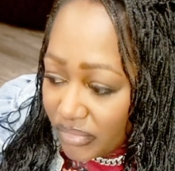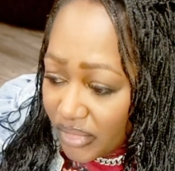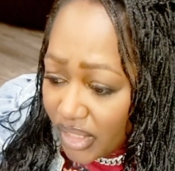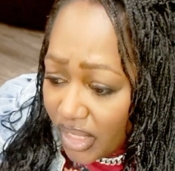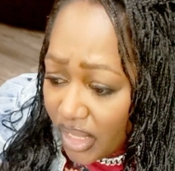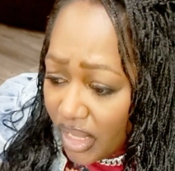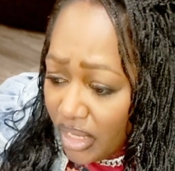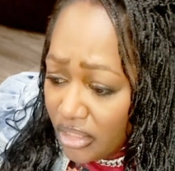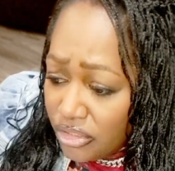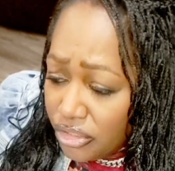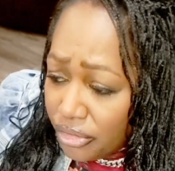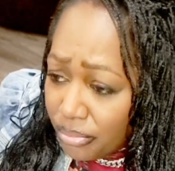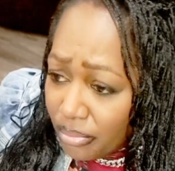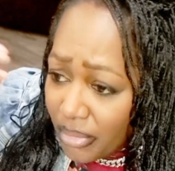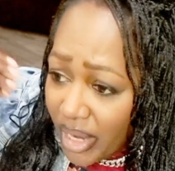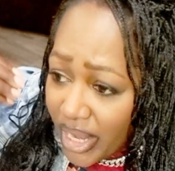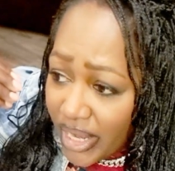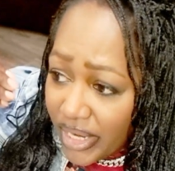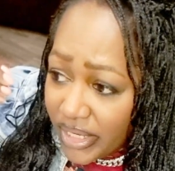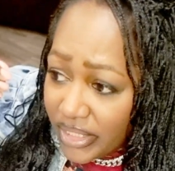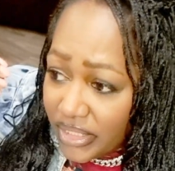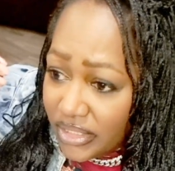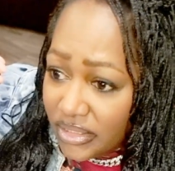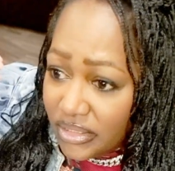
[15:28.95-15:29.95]
And your
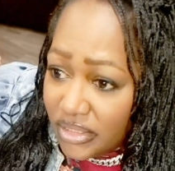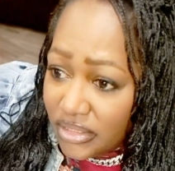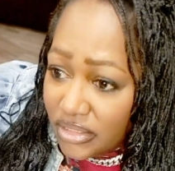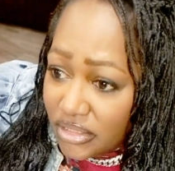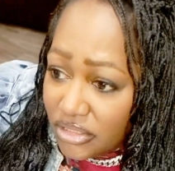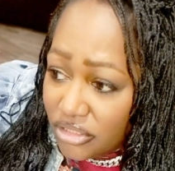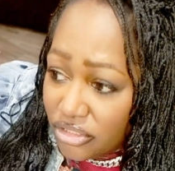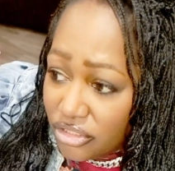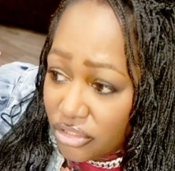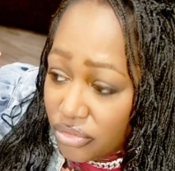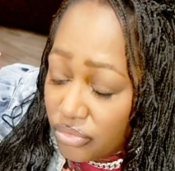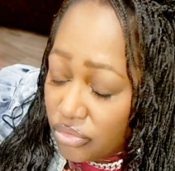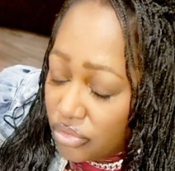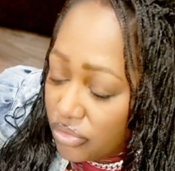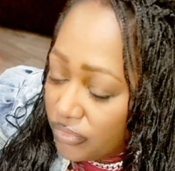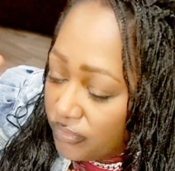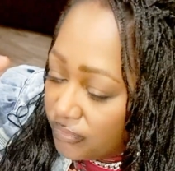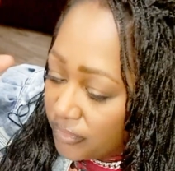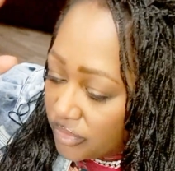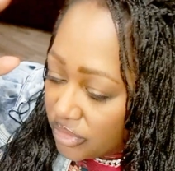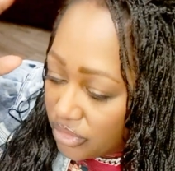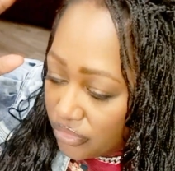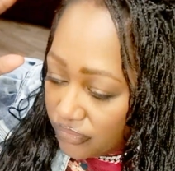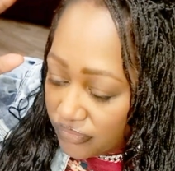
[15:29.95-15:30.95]
mind,
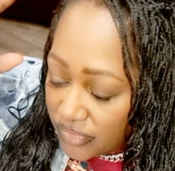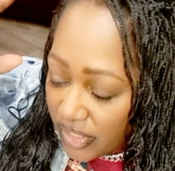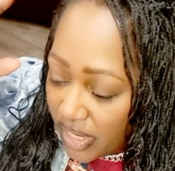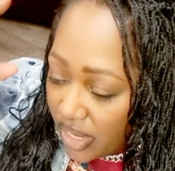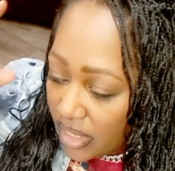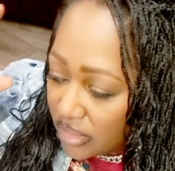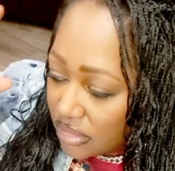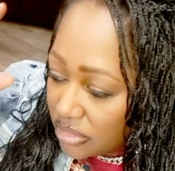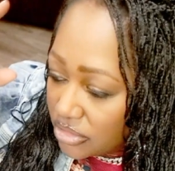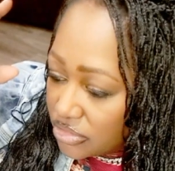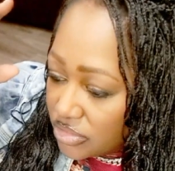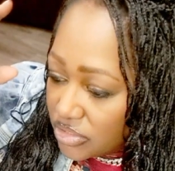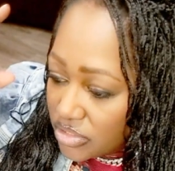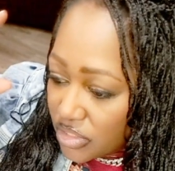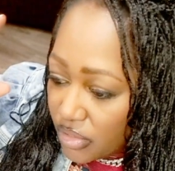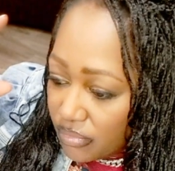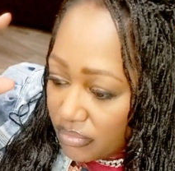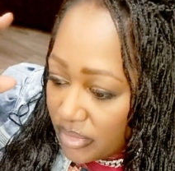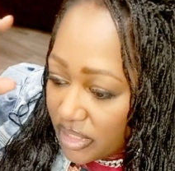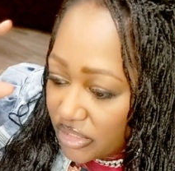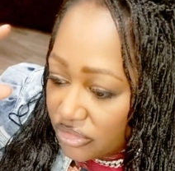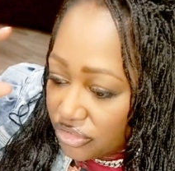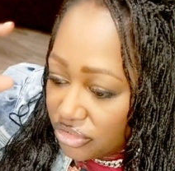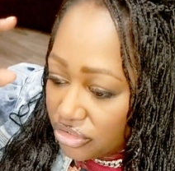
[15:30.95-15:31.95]
you've conquered so
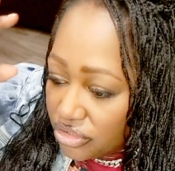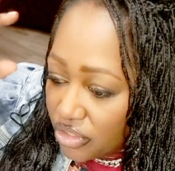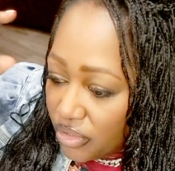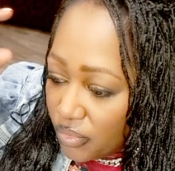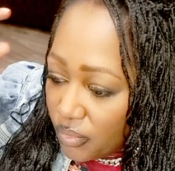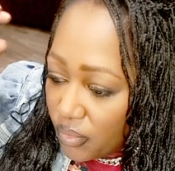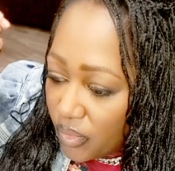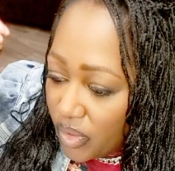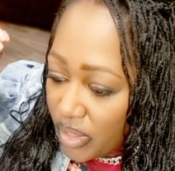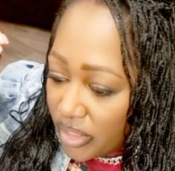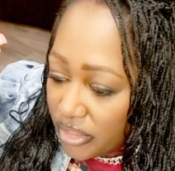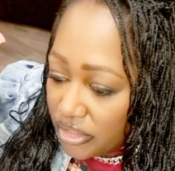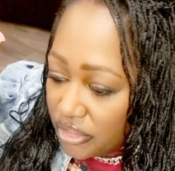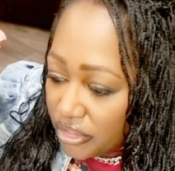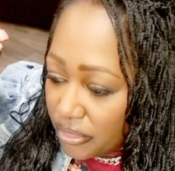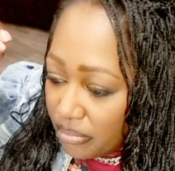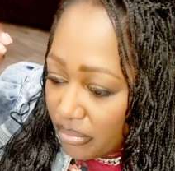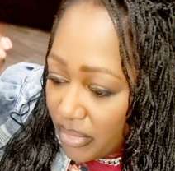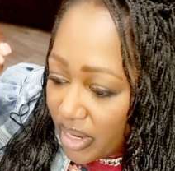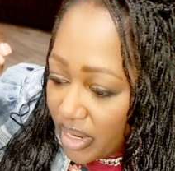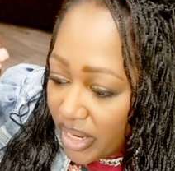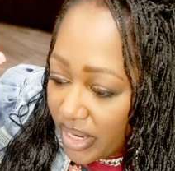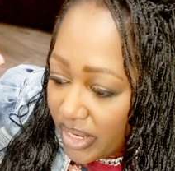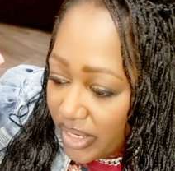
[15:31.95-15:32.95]
much, you don't want your
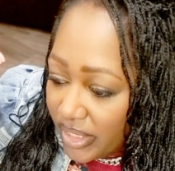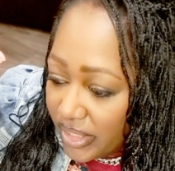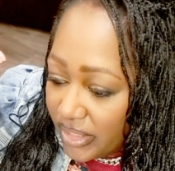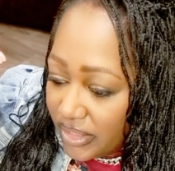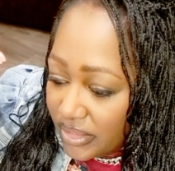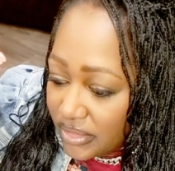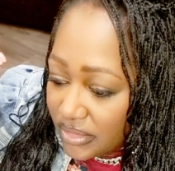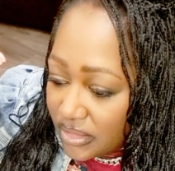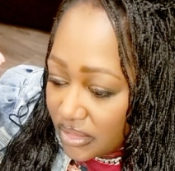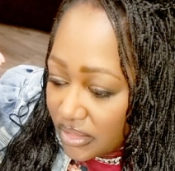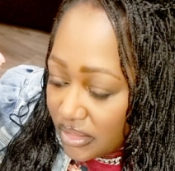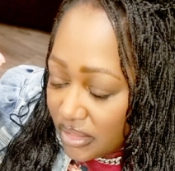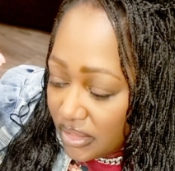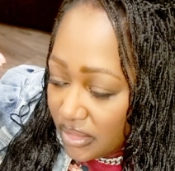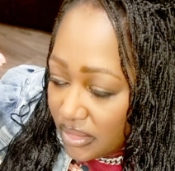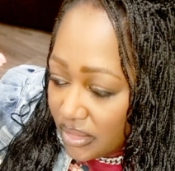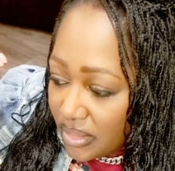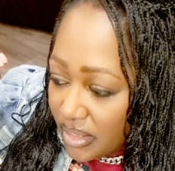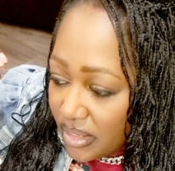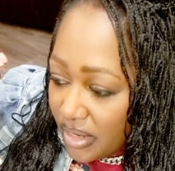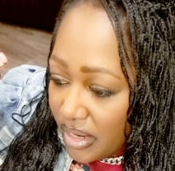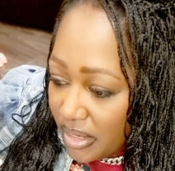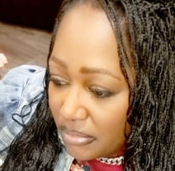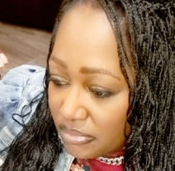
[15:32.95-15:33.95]
mind
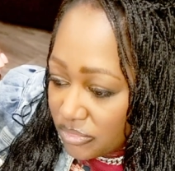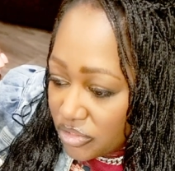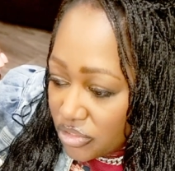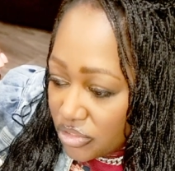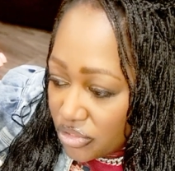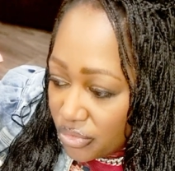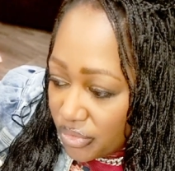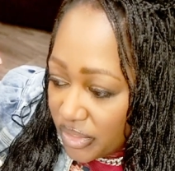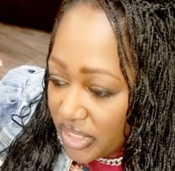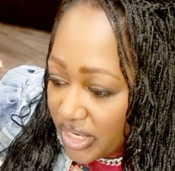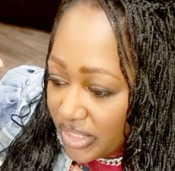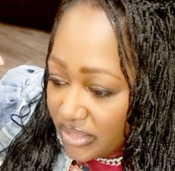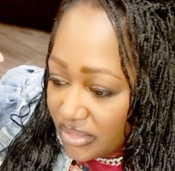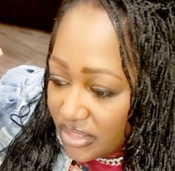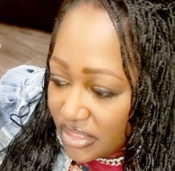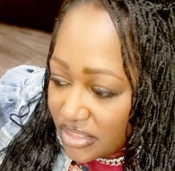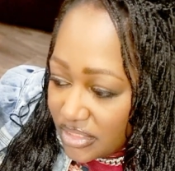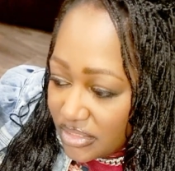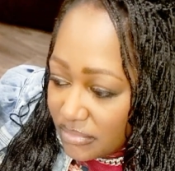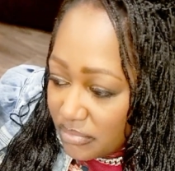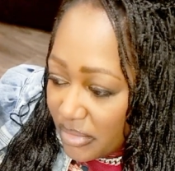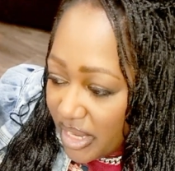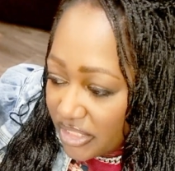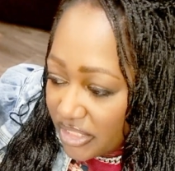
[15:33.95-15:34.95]
to create
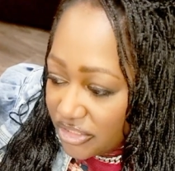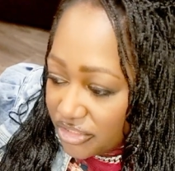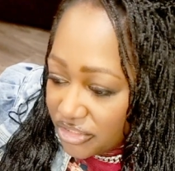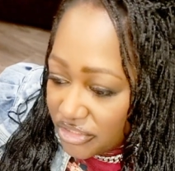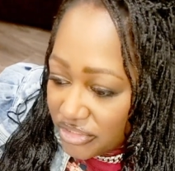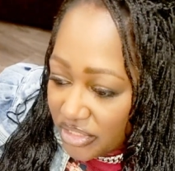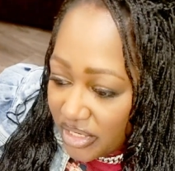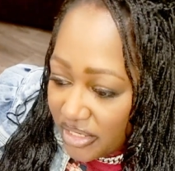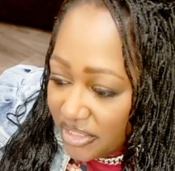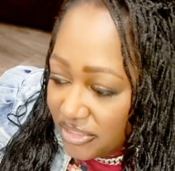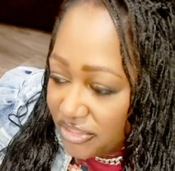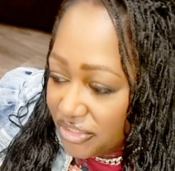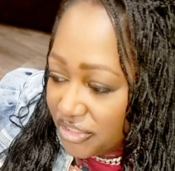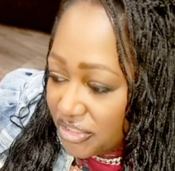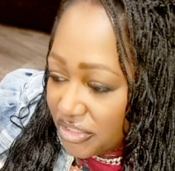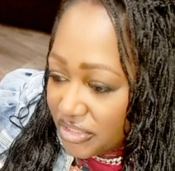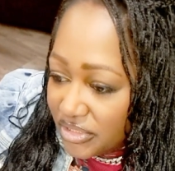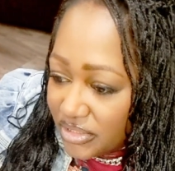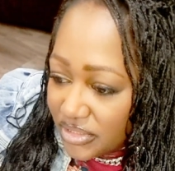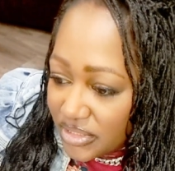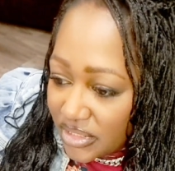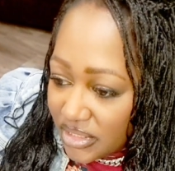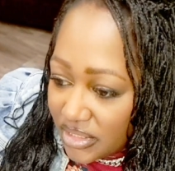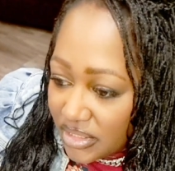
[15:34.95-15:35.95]
these
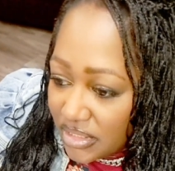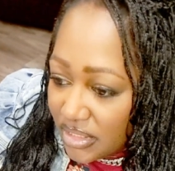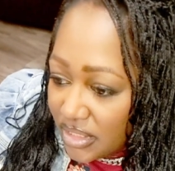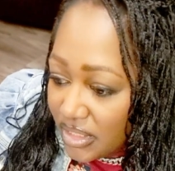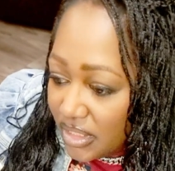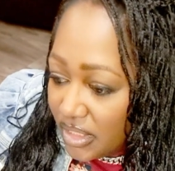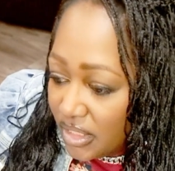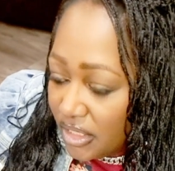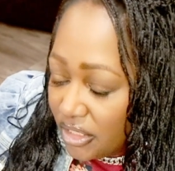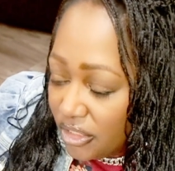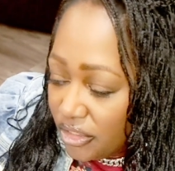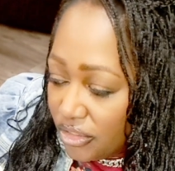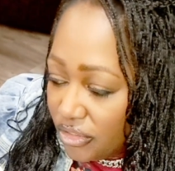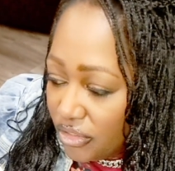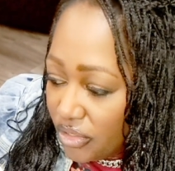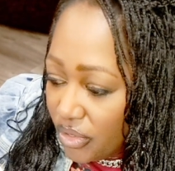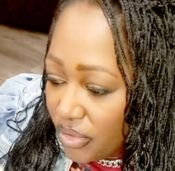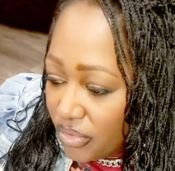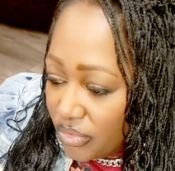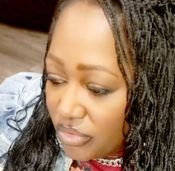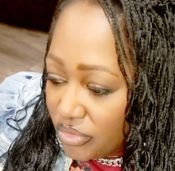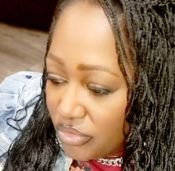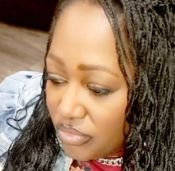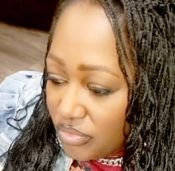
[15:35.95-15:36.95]
machinations, and
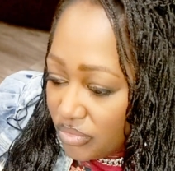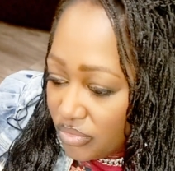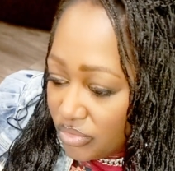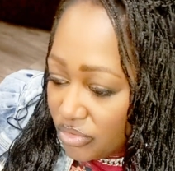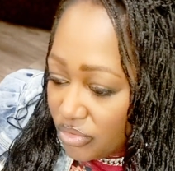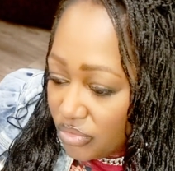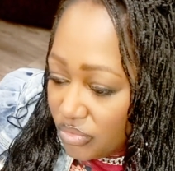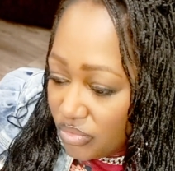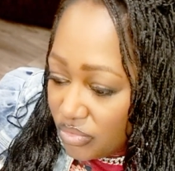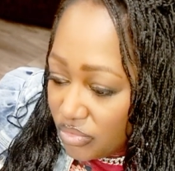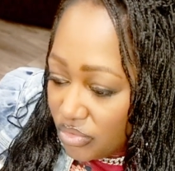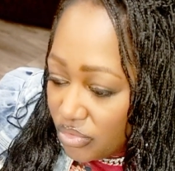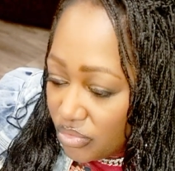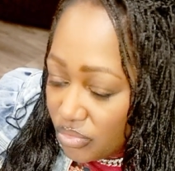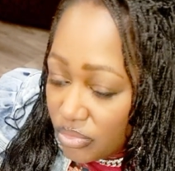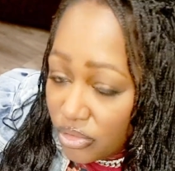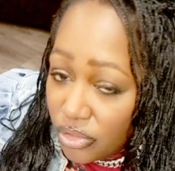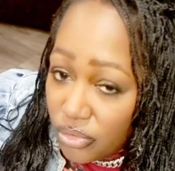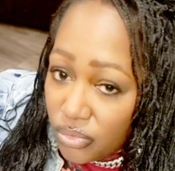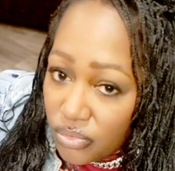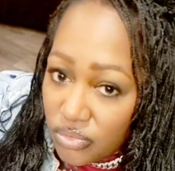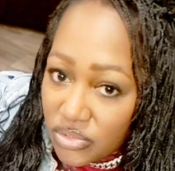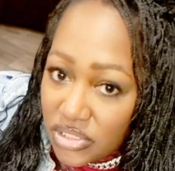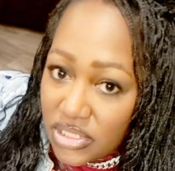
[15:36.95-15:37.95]
you
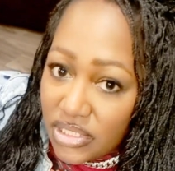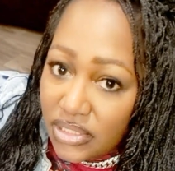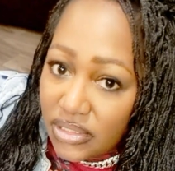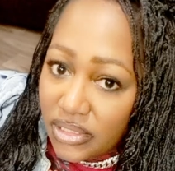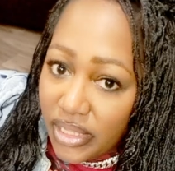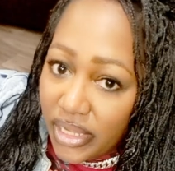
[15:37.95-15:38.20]
lose it.